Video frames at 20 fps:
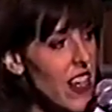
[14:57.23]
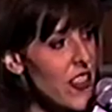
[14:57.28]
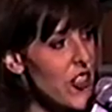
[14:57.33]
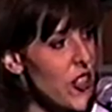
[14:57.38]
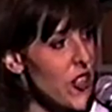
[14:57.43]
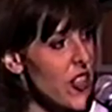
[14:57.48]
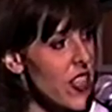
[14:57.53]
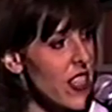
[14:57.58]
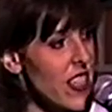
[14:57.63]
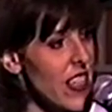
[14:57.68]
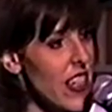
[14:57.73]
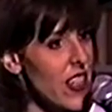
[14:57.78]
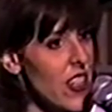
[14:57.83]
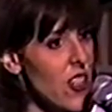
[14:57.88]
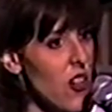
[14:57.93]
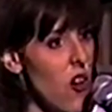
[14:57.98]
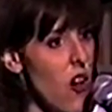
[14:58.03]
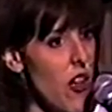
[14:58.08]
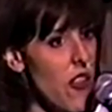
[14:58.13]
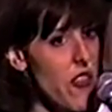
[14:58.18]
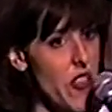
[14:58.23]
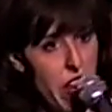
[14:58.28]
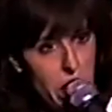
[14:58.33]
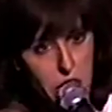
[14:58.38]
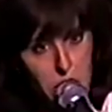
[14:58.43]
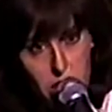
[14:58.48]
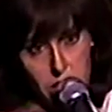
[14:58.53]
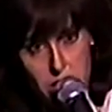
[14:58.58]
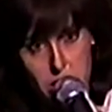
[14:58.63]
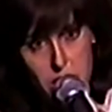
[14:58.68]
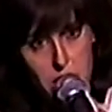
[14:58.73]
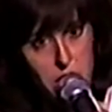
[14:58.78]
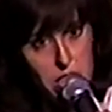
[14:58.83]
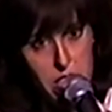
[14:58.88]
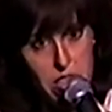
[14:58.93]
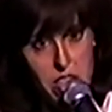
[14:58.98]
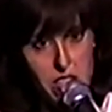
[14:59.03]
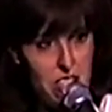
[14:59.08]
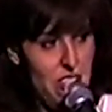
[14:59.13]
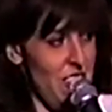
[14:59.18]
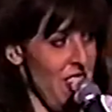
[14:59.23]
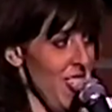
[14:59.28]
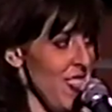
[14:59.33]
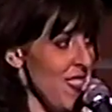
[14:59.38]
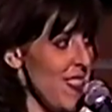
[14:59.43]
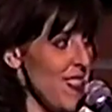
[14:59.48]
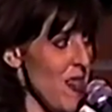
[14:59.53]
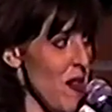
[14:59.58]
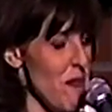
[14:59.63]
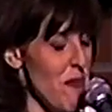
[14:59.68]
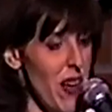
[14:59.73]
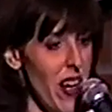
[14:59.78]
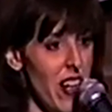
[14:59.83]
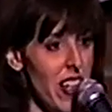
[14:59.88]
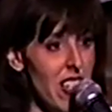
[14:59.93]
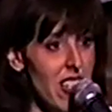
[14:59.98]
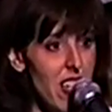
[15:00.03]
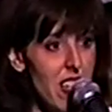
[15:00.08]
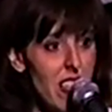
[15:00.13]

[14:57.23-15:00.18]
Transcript: do you think they call their good dishes America?